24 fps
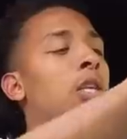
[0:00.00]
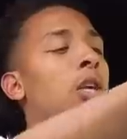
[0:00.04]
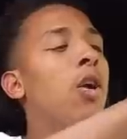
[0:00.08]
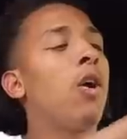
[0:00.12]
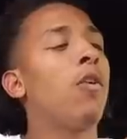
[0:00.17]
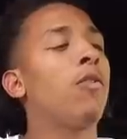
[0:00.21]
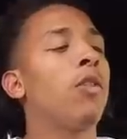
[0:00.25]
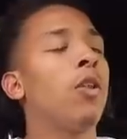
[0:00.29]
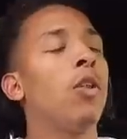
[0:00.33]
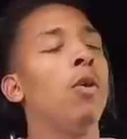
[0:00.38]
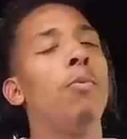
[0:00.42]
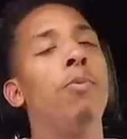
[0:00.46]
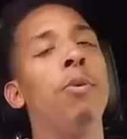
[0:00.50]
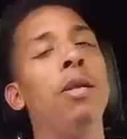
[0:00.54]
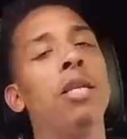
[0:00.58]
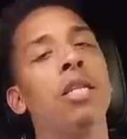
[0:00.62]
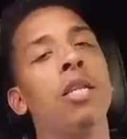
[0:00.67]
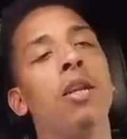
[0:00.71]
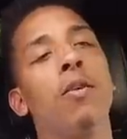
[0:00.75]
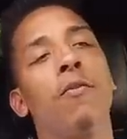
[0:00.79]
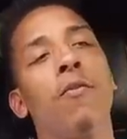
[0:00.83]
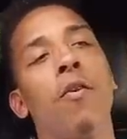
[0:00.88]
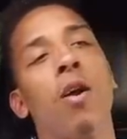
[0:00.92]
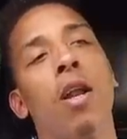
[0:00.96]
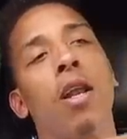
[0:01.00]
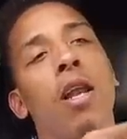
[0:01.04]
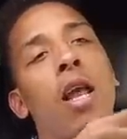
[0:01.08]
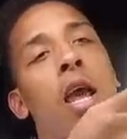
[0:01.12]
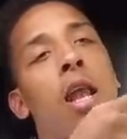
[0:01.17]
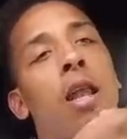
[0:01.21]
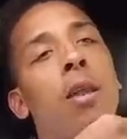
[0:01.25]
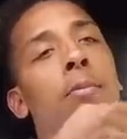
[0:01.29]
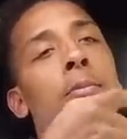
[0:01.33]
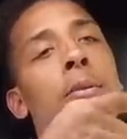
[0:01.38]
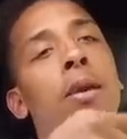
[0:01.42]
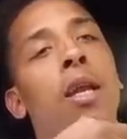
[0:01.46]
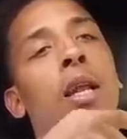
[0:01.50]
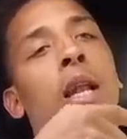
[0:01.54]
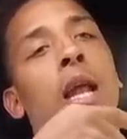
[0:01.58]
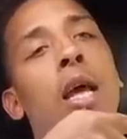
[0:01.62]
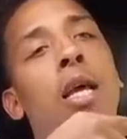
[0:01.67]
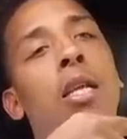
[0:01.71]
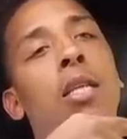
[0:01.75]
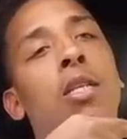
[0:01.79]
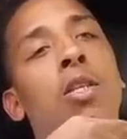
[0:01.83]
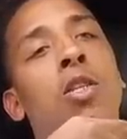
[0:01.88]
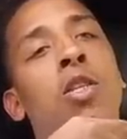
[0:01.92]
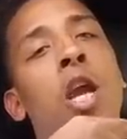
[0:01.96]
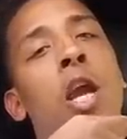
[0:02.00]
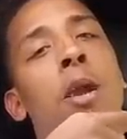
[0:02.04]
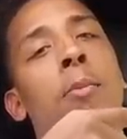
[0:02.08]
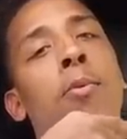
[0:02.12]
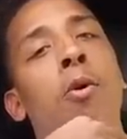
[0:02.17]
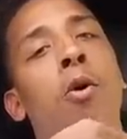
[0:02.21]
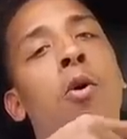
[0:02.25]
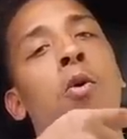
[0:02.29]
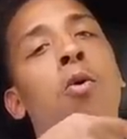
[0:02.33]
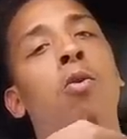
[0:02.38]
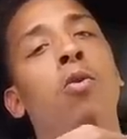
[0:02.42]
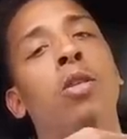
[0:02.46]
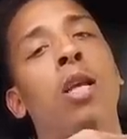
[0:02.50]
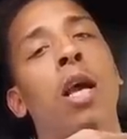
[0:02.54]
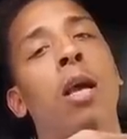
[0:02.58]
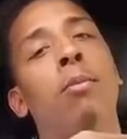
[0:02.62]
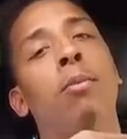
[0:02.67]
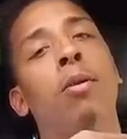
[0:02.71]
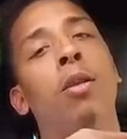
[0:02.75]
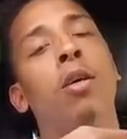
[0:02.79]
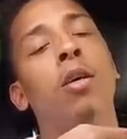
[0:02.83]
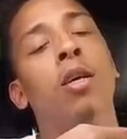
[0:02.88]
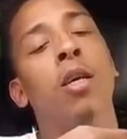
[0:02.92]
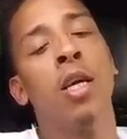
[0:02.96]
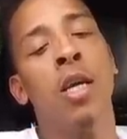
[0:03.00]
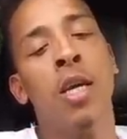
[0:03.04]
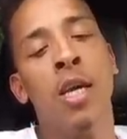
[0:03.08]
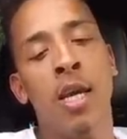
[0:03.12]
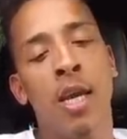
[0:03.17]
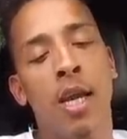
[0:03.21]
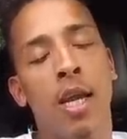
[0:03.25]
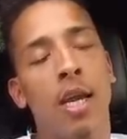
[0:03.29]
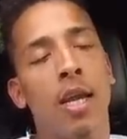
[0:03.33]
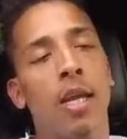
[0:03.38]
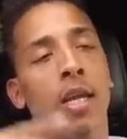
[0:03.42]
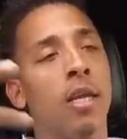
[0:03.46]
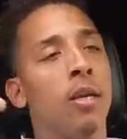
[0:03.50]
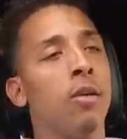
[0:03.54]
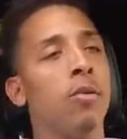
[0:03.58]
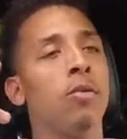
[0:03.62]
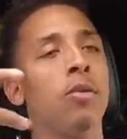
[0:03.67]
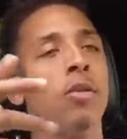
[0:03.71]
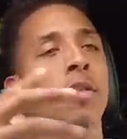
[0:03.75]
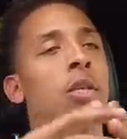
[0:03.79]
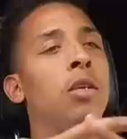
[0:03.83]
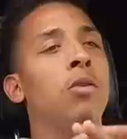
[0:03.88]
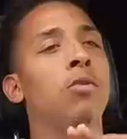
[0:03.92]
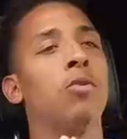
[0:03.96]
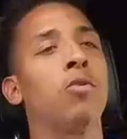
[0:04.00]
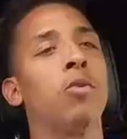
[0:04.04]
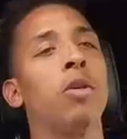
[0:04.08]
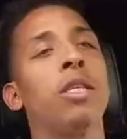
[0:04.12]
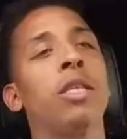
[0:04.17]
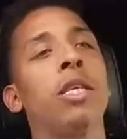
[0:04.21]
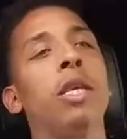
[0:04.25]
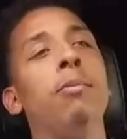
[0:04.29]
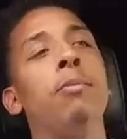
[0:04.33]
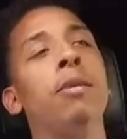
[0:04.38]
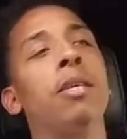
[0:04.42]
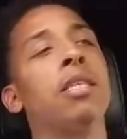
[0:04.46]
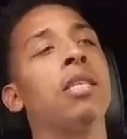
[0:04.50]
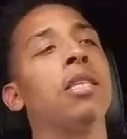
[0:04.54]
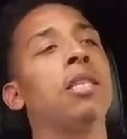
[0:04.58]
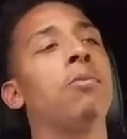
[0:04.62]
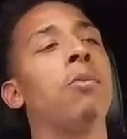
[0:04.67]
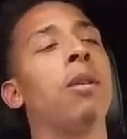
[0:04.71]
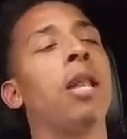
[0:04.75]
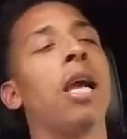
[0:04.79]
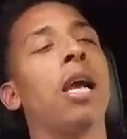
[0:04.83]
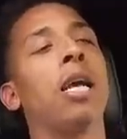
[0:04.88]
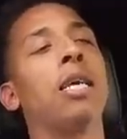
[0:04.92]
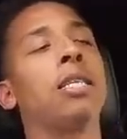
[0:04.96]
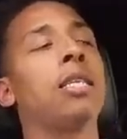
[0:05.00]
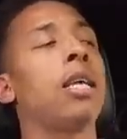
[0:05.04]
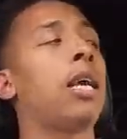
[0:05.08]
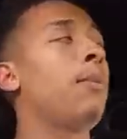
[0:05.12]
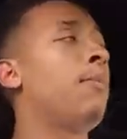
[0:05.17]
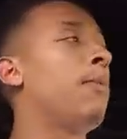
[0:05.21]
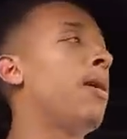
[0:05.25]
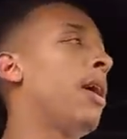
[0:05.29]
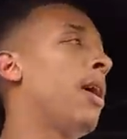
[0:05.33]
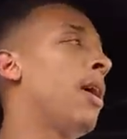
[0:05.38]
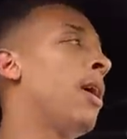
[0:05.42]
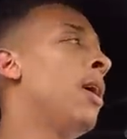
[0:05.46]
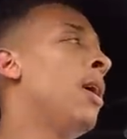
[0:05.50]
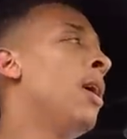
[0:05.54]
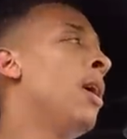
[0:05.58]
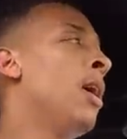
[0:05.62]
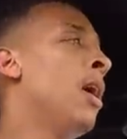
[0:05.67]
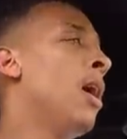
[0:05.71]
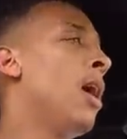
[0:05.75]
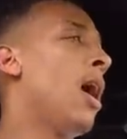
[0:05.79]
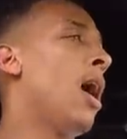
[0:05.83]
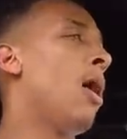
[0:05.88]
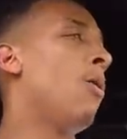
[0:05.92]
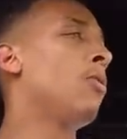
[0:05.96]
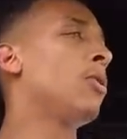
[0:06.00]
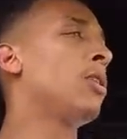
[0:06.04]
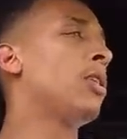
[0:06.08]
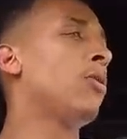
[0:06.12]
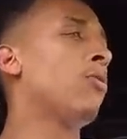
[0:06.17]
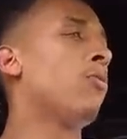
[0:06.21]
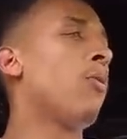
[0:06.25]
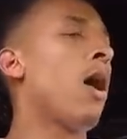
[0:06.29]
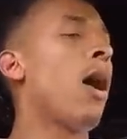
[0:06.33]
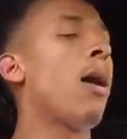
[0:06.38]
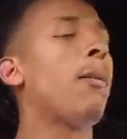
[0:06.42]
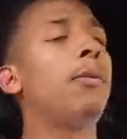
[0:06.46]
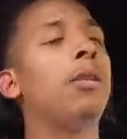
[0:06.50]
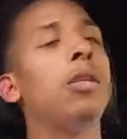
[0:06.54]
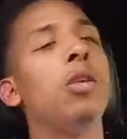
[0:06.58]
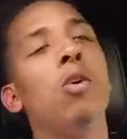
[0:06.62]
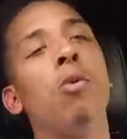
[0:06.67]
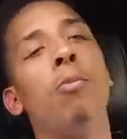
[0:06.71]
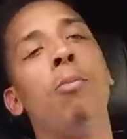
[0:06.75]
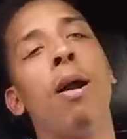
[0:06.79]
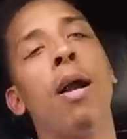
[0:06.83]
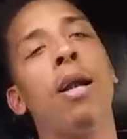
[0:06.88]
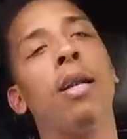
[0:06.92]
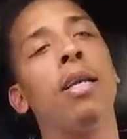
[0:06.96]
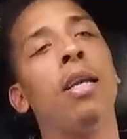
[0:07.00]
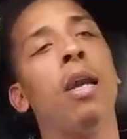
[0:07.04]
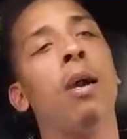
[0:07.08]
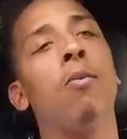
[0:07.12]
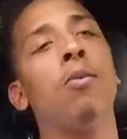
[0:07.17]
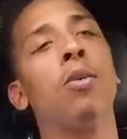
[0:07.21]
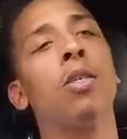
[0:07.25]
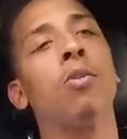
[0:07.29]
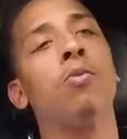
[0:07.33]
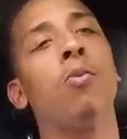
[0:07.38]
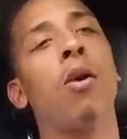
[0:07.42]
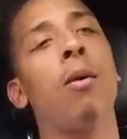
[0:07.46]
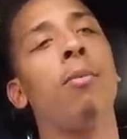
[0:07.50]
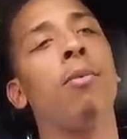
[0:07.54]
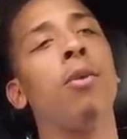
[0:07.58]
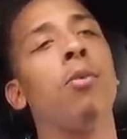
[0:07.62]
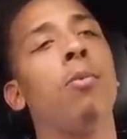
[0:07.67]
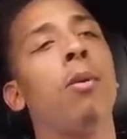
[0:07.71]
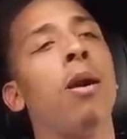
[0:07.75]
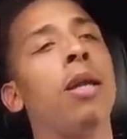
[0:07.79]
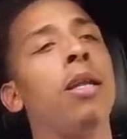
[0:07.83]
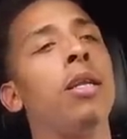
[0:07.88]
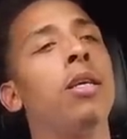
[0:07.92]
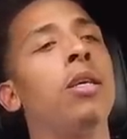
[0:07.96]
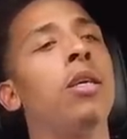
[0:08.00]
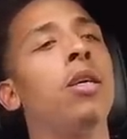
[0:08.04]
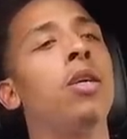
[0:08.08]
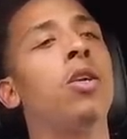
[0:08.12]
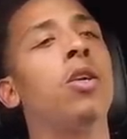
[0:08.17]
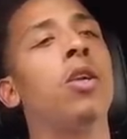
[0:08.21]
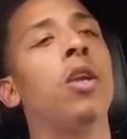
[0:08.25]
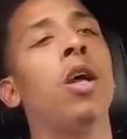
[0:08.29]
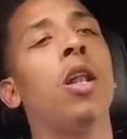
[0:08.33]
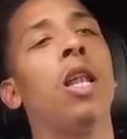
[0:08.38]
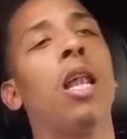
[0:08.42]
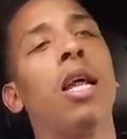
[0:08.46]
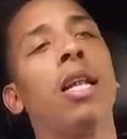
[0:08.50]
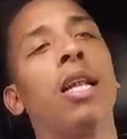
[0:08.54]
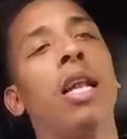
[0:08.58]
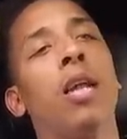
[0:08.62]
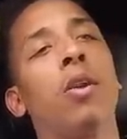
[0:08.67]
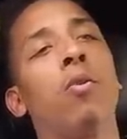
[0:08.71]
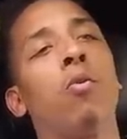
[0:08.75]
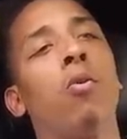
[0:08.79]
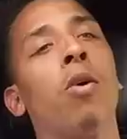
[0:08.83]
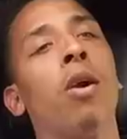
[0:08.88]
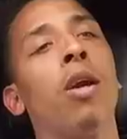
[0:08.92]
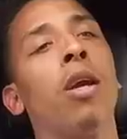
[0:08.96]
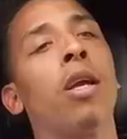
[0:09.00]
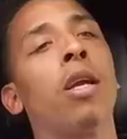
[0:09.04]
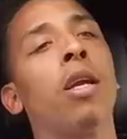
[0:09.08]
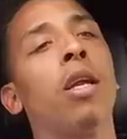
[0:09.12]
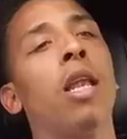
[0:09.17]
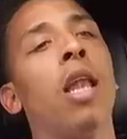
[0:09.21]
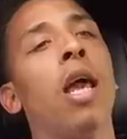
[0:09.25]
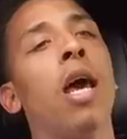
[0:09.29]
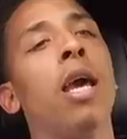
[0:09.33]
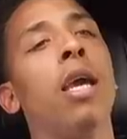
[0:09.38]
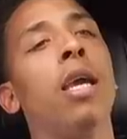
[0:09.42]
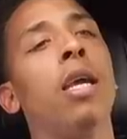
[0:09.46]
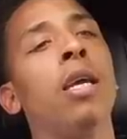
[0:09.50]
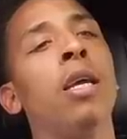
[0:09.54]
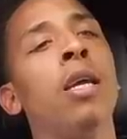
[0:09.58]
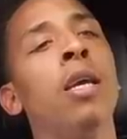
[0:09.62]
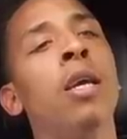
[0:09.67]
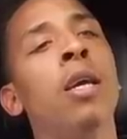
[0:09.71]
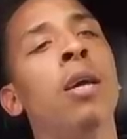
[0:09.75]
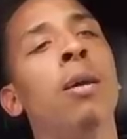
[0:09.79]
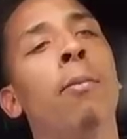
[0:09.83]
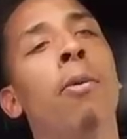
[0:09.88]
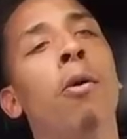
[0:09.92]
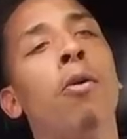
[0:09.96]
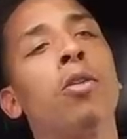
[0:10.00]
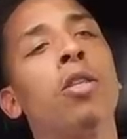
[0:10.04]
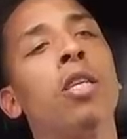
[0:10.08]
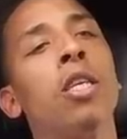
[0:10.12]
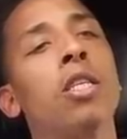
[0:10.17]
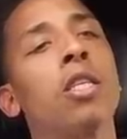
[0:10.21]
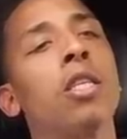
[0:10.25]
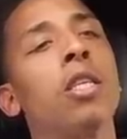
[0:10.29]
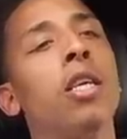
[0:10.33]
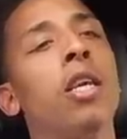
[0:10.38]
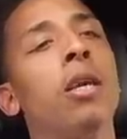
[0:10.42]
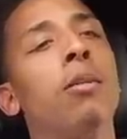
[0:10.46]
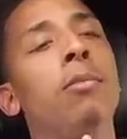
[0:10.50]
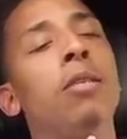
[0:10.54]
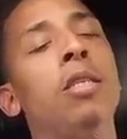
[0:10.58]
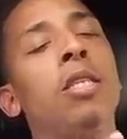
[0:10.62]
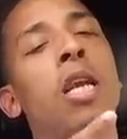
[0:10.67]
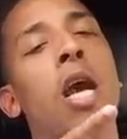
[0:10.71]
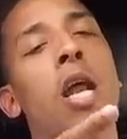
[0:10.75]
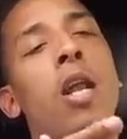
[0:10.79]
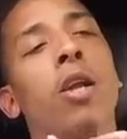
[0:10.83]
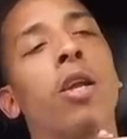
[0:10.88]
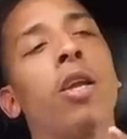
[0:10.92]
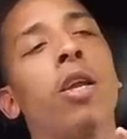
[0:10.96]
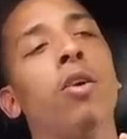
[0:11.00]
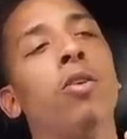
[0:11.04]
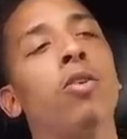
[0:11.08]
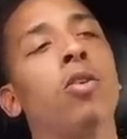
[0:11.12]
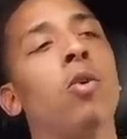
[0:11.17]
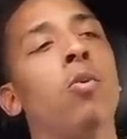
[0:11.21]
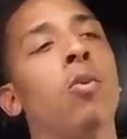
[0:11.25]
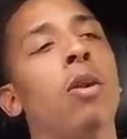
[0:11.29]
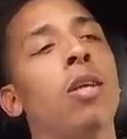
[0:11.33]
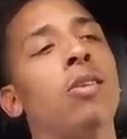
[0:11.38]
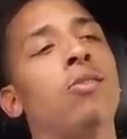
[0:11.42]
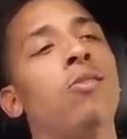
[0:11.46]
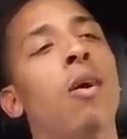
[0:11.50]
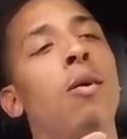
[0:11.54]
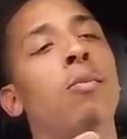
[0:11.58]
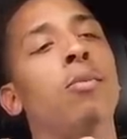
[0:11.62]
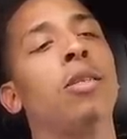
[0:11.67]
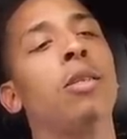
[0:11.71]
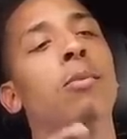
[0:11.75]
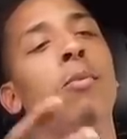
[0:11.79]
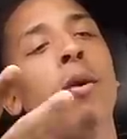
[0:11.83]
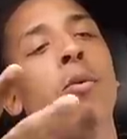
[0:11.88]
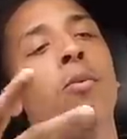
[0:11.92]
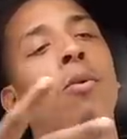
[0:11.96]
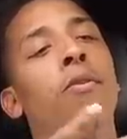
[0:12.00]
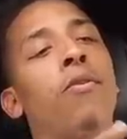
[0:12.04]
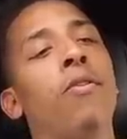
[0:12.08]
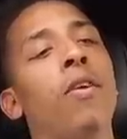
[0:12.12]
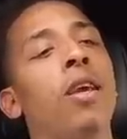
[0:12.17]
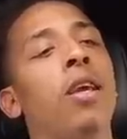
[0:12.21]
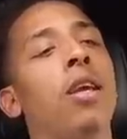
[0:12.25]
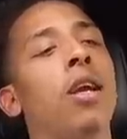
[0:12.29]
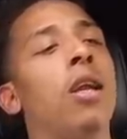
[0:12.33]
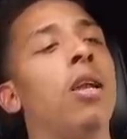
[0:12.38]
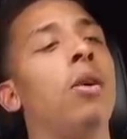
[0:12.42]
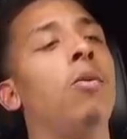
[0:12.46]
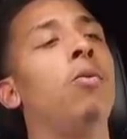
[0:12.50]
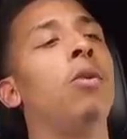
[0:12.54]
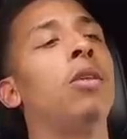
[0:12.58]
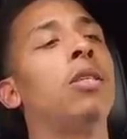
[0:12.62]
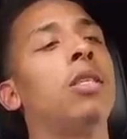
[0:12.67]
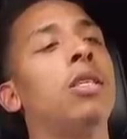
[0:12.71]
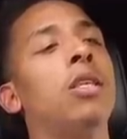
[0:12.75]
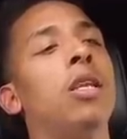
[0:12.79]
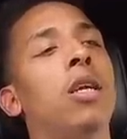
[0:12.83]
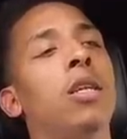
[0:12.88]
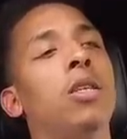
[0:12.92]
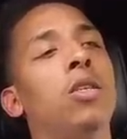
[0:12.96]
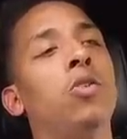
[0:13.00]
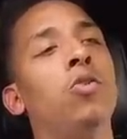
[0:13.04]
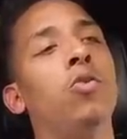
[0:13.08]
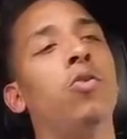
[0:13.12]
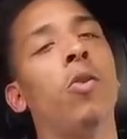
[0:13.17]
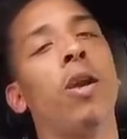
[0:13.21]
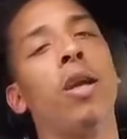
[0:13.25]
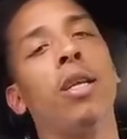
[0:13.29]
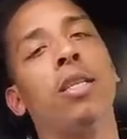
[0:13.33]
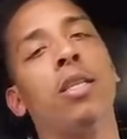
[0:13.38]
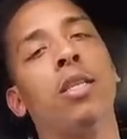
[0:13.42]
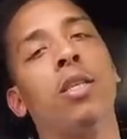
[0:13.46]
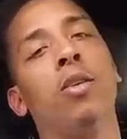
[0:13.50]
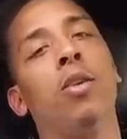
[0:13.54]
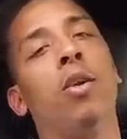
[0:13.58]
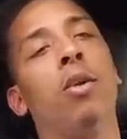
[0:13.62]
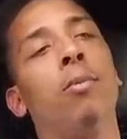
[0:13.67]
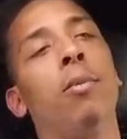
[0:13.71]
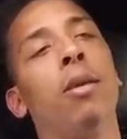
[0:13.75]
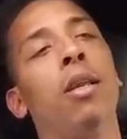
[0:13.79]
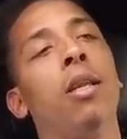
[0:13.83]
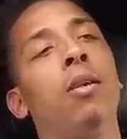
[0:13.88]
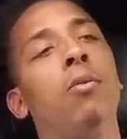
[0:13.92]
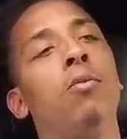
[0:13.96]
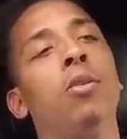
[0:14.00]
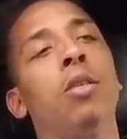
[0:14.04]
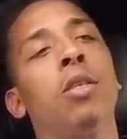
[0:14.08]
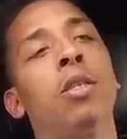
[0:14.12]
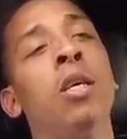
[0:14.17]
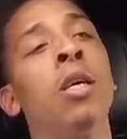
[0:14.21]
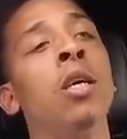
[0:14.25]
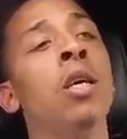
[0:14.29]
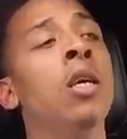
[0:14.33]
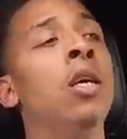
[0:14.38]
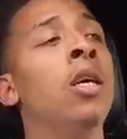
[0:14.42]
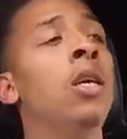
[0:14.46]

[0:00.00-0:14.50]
took off the little piece in the front, and had a big like chamber hole type look. It was it was risky business, but like I said, man, I wasn't robbing nobody. I wasn't robbing nobody in the hood or nothing like that to where it could like potentially get me shot or killed. So when I was robbing somebody with a fake gun, it wasn't nothing too crazy. You know what I mean? It was,